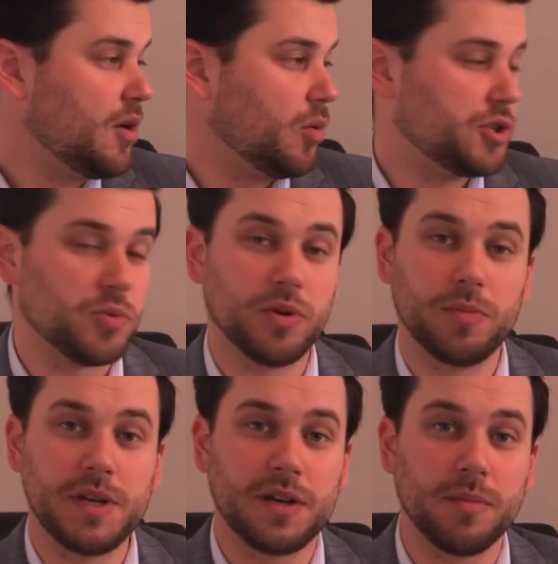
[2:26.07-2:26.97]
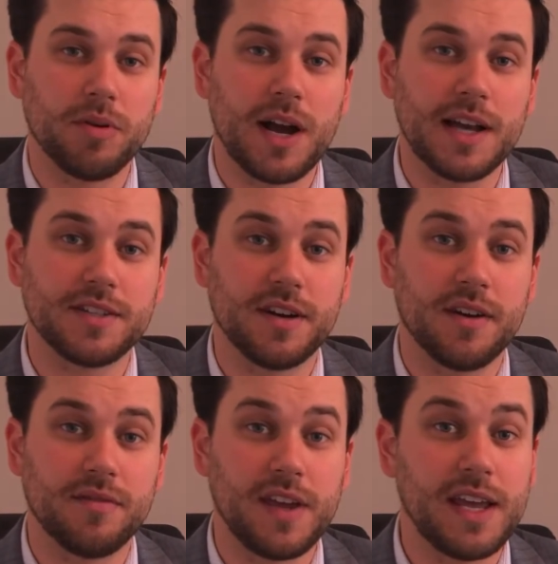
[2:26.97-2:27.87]
which will be comprised
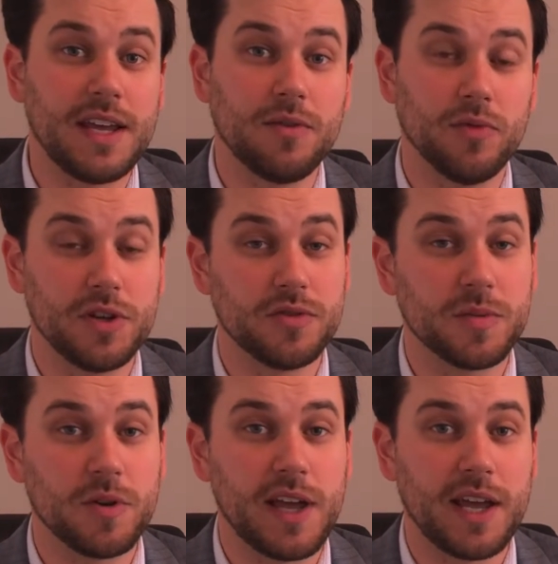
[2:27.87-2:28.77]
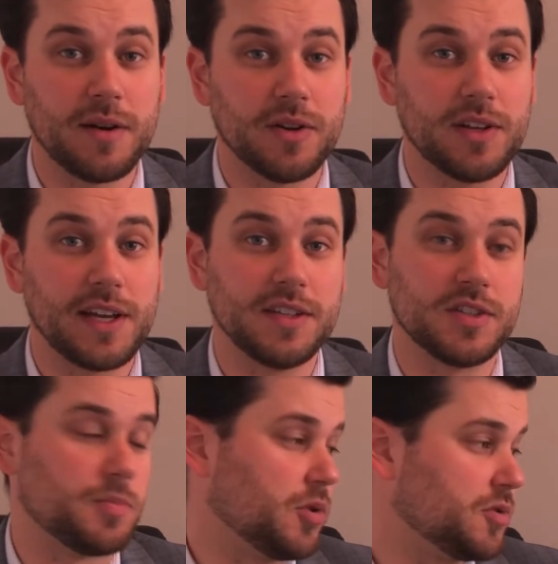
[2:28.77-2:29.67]
of a reusable handle and
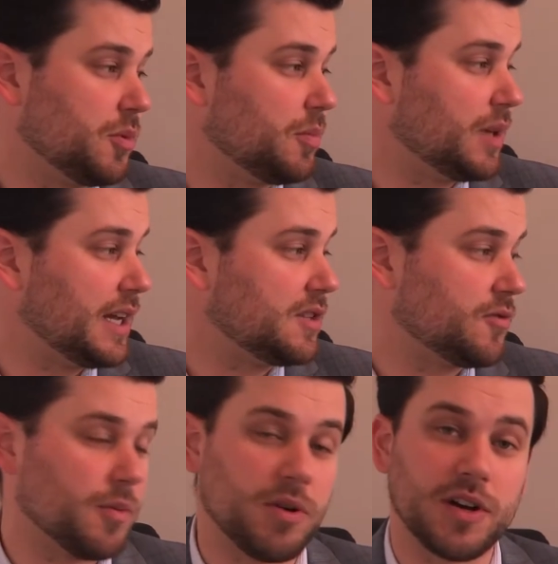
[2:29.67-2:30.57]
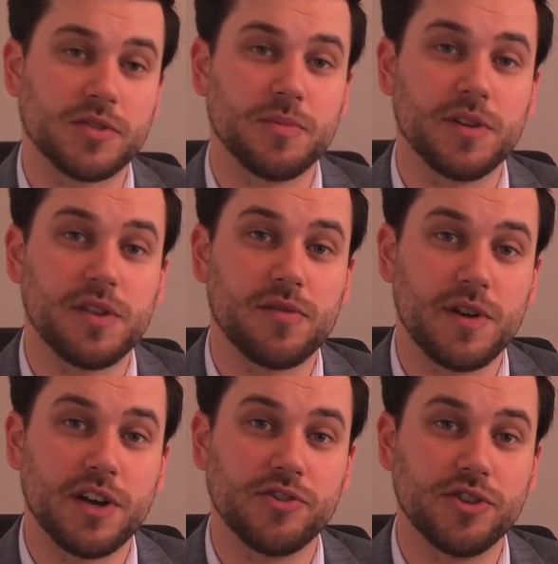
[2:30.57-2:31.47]
disposable blades for approximately
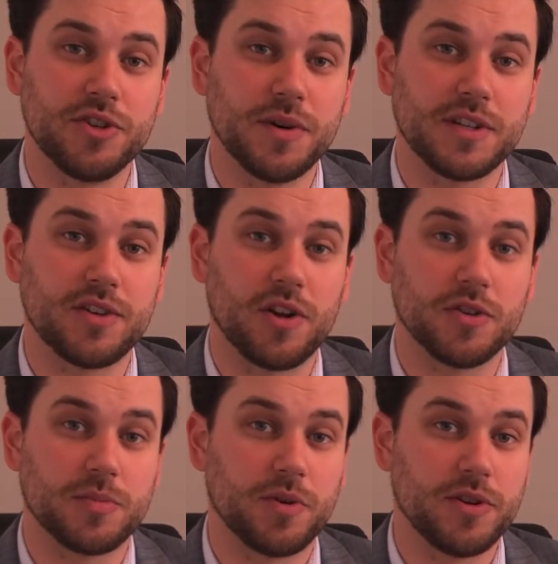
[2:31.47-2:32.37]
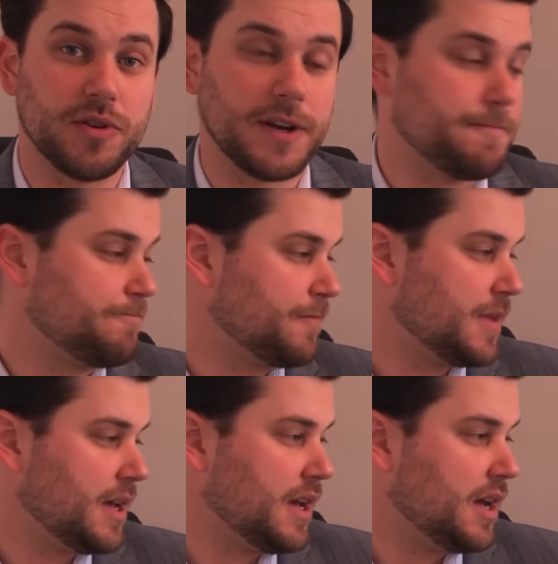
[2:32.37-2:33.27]
$300 per unit.
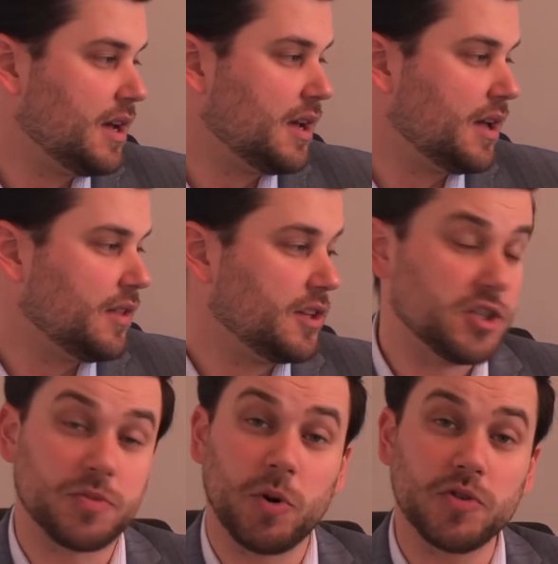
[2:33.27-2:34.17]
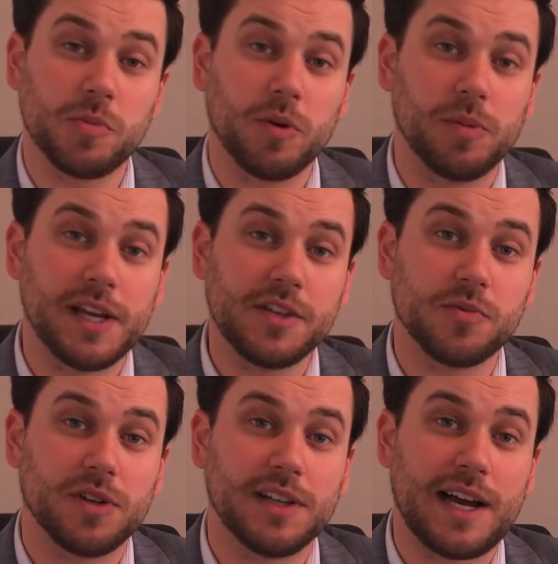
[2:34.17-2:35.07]
The disposable blades
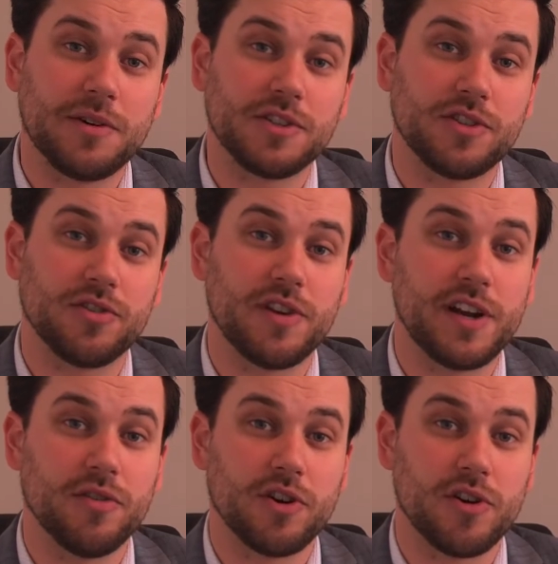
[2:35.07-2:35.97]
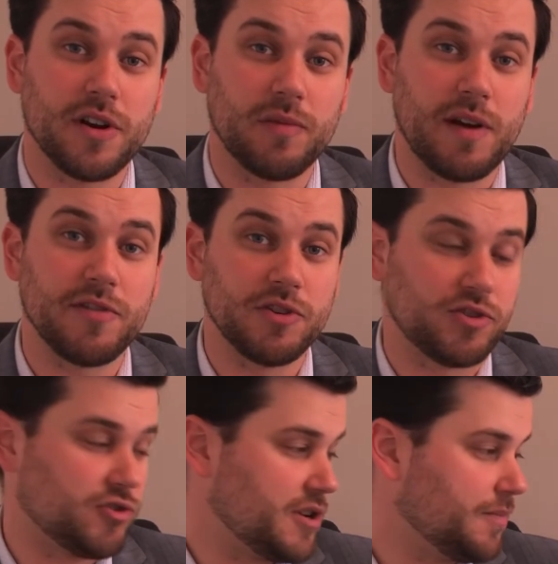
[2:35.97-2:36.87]
will allow us to create a recurring revenue
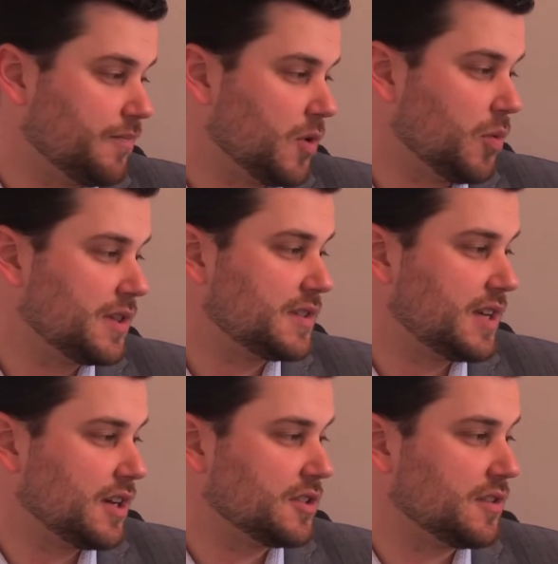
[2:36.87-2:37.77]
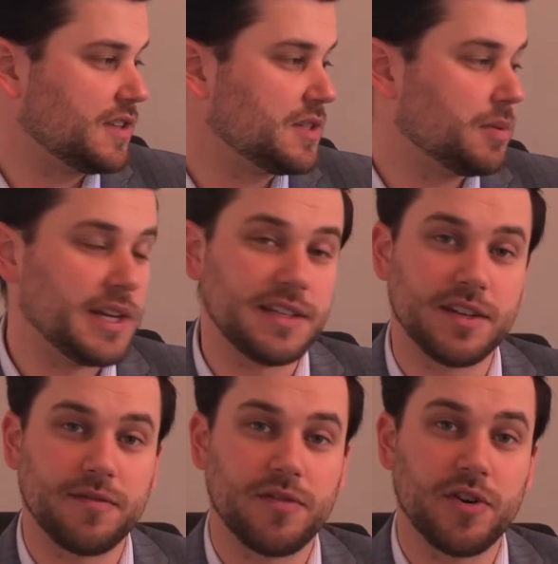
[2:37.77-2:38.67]
stream with sales of these blades
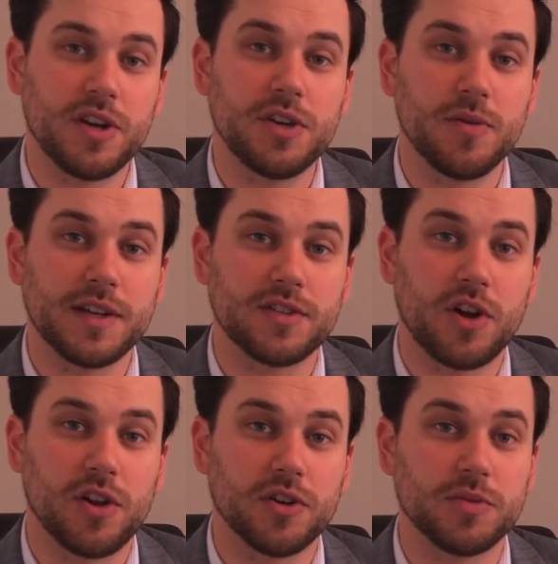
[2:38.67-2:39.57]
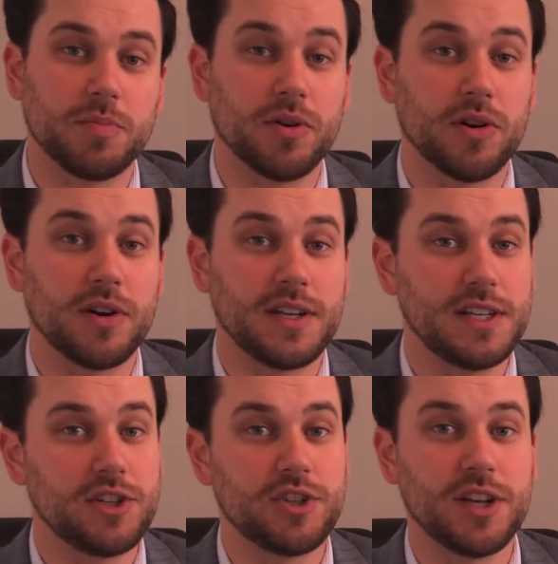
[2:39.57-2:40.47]
of $30 per
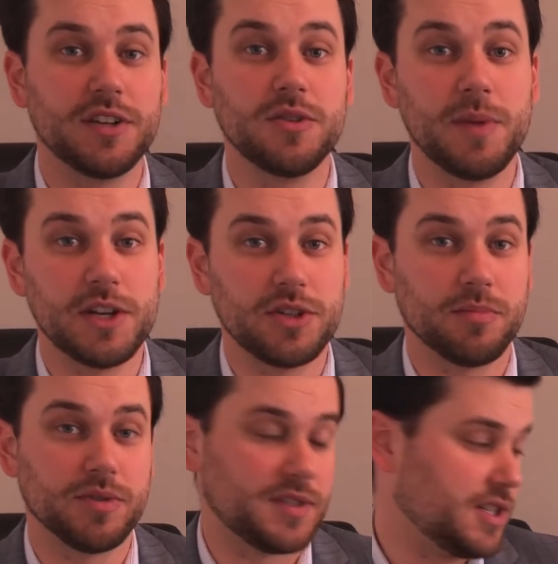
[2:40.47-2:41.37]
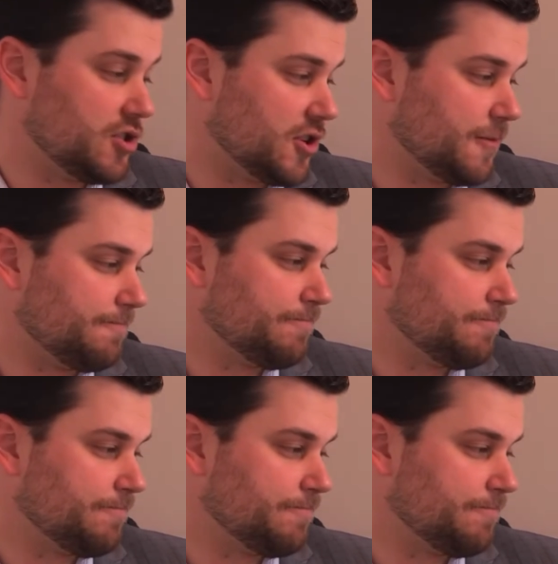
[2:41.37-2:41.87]
each intubation procedure.